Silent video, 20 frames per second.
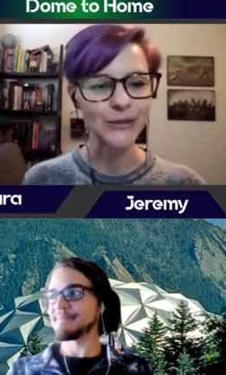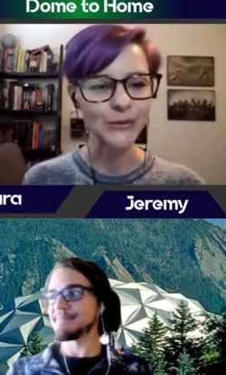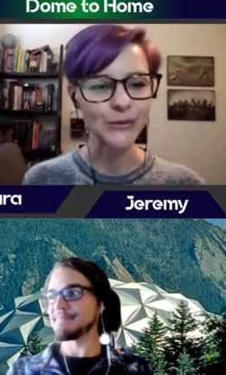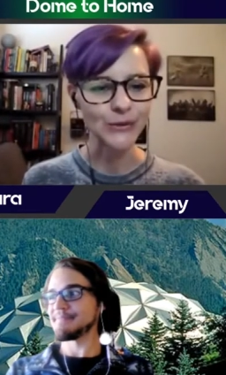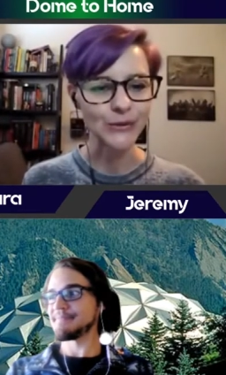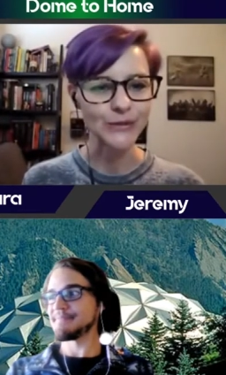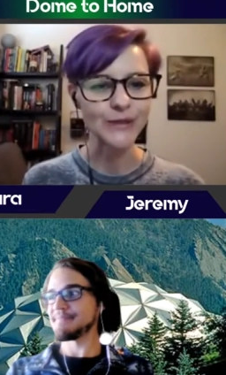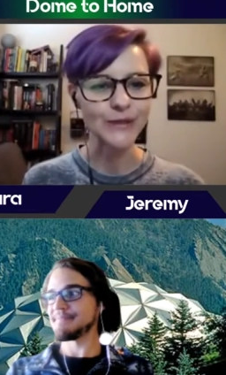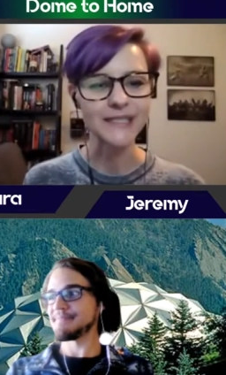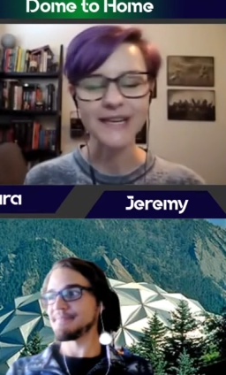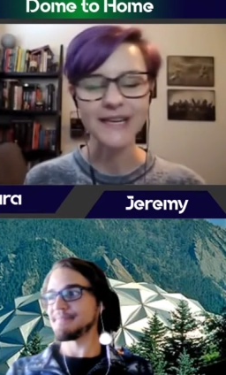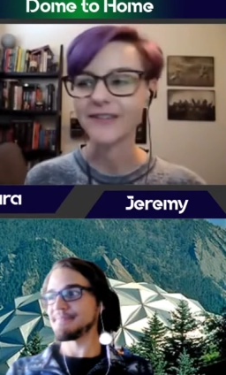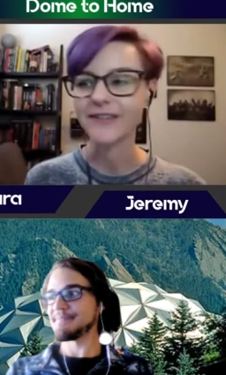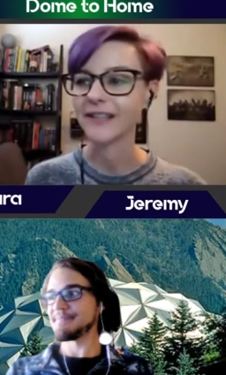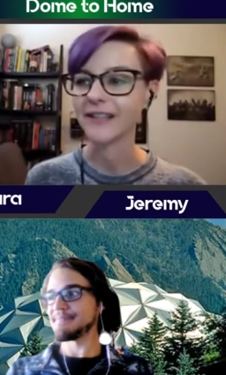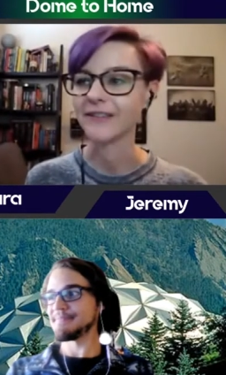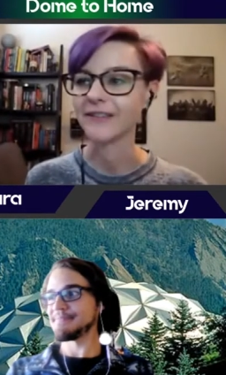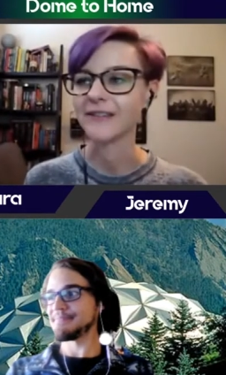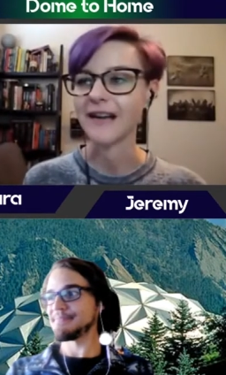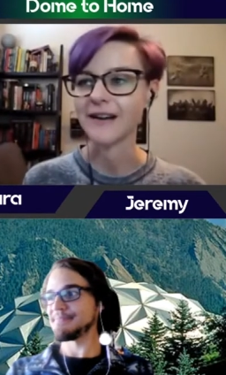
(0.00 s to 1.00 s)
Speaker 1: So I definitely
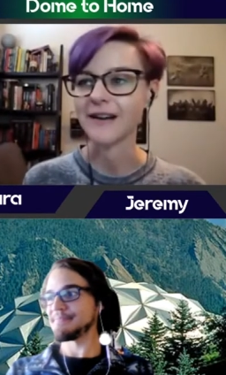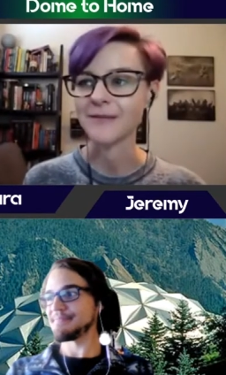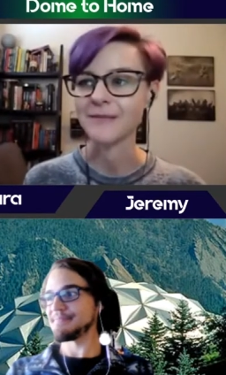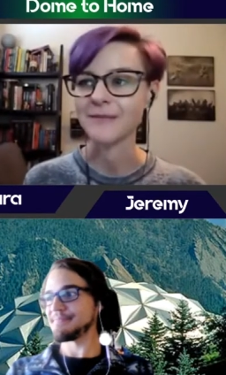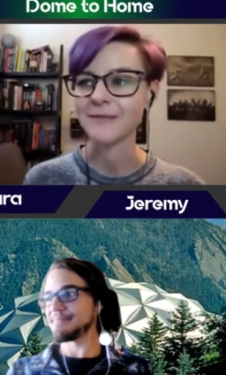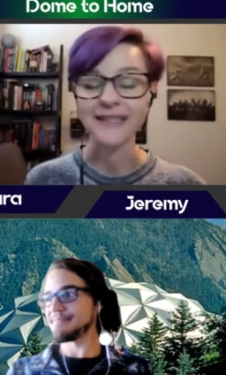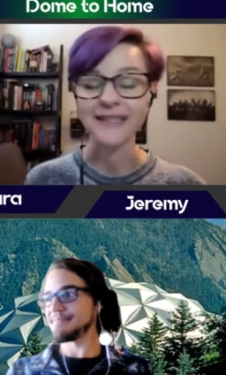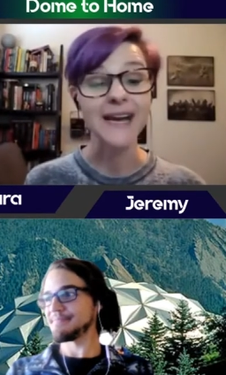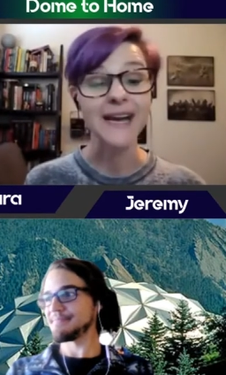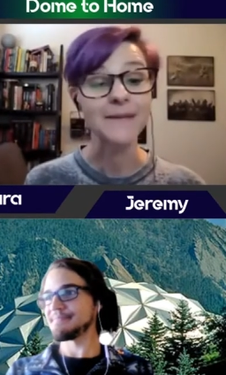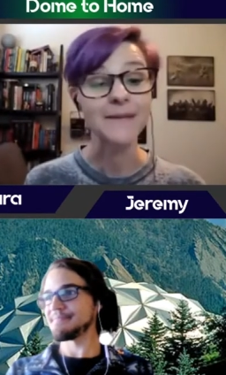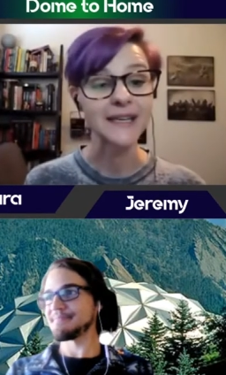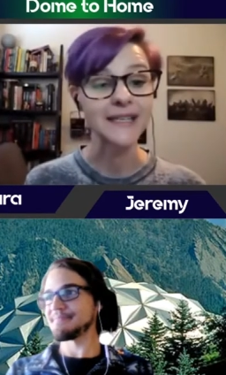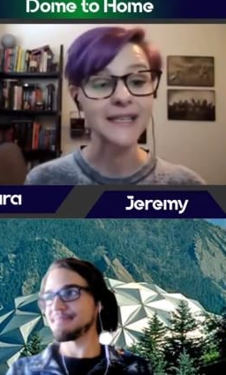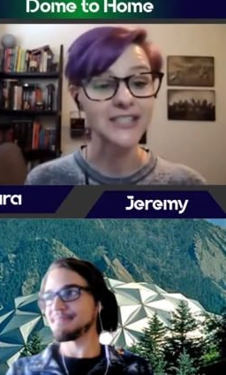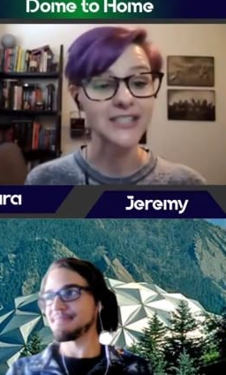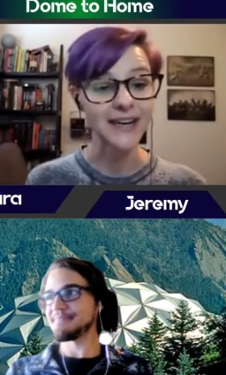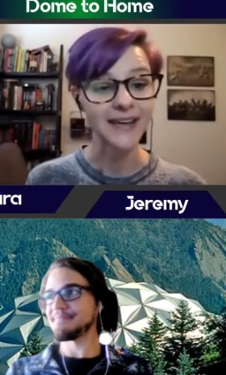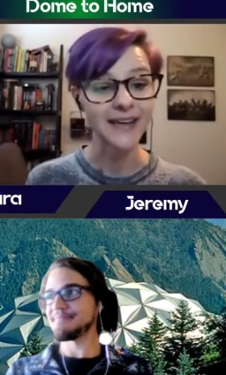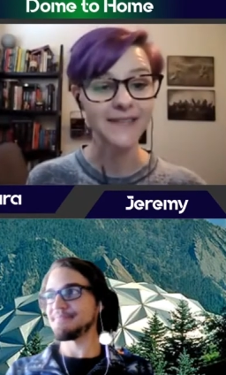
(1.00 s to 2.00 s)
recommend coming and
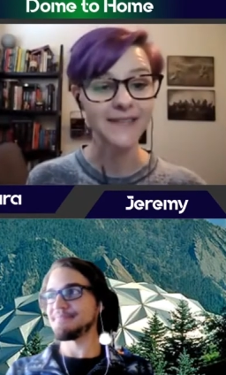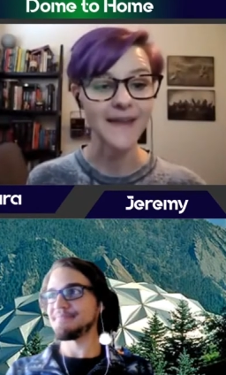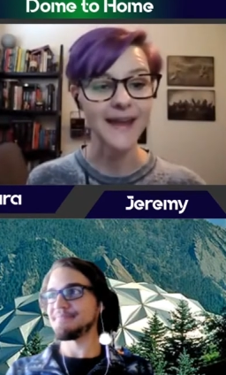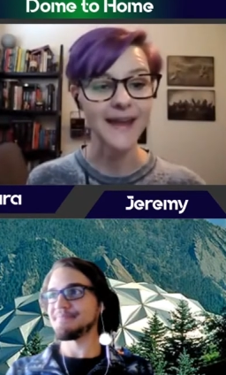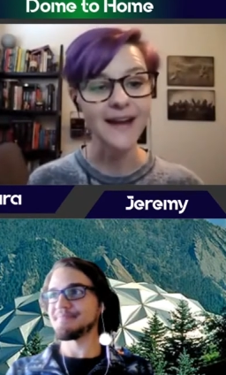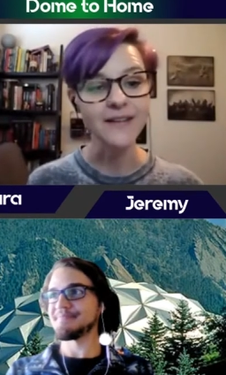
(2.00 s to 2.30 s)
checking that out.